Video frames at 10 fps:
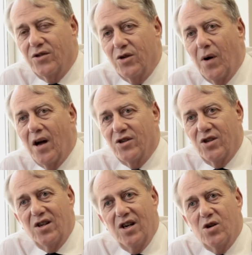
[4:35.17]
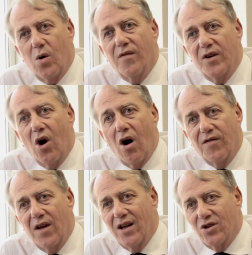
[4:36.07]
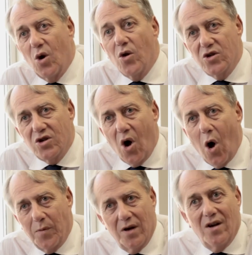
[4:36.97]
Dubai, Sydney, 12.5 hours non-stop.